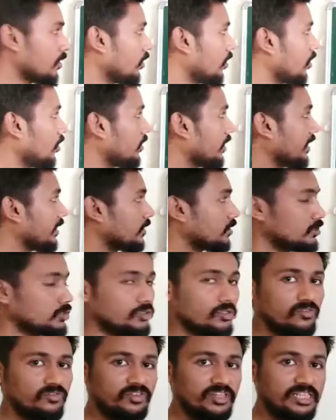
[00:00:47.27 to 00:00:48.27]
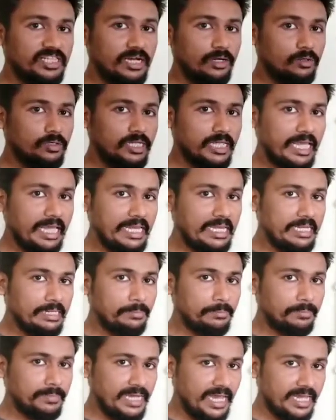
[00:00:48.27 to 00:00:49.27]
Alright. So without
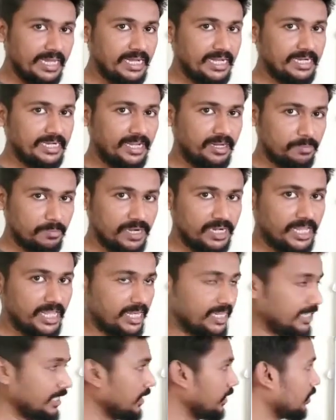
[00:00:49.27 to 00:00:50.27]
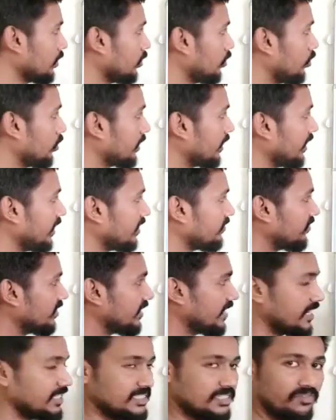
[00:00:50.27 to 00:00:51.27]
any dielectric material, okay, when
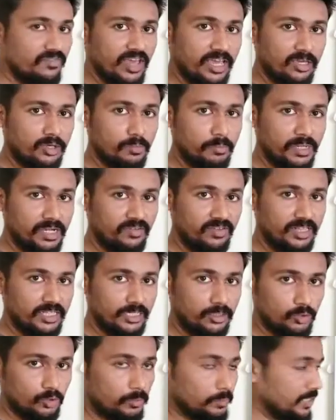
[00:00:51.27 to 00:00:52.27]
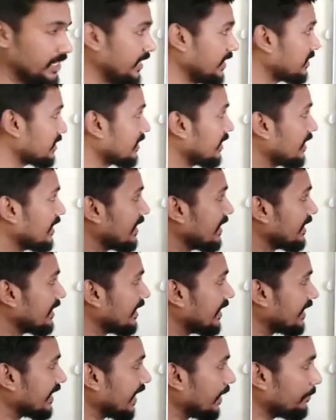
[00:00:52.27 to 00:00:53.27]
there is a vacuum between the two plates,
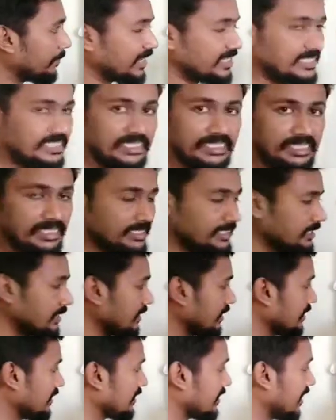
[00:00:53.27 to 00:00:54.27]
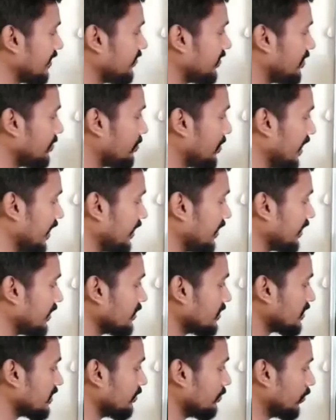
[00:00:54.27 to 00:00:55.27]
the capacitance is given by
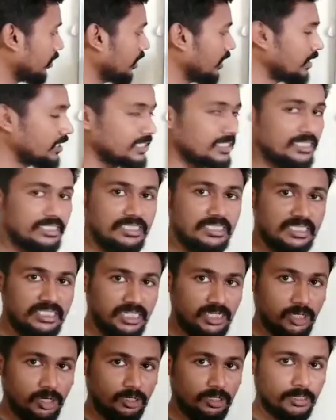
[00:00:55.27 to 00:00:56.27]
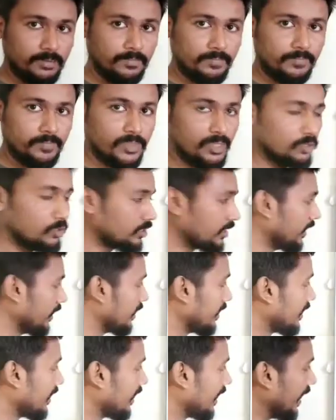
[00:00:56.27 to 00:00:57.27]
the symbol C naught.
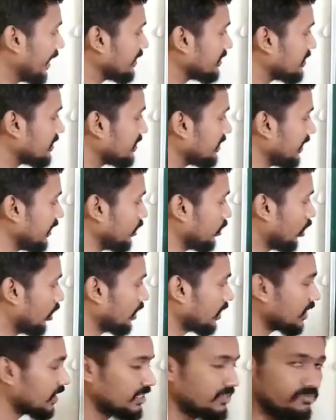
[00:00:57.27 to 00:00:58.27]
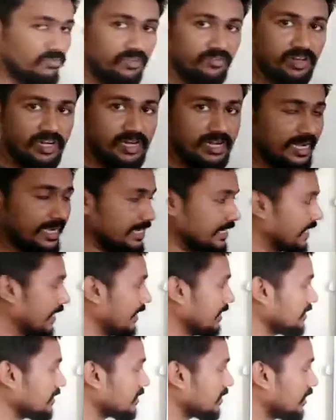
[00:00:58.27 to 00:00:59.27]
Okay. And C naught we will write
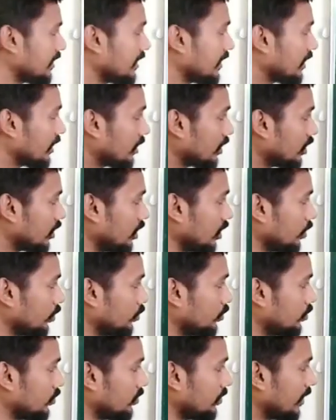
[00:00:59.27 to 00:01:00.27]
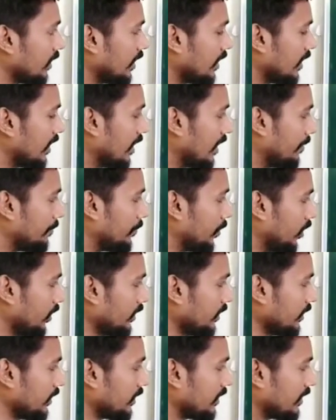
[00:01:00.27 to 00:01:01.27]
as Q
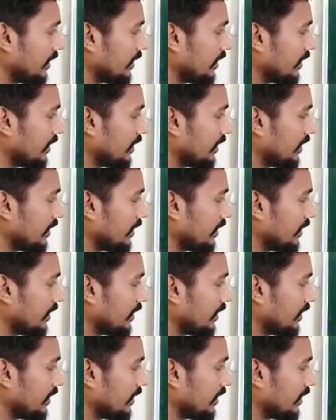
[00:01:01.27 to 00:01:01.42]
upon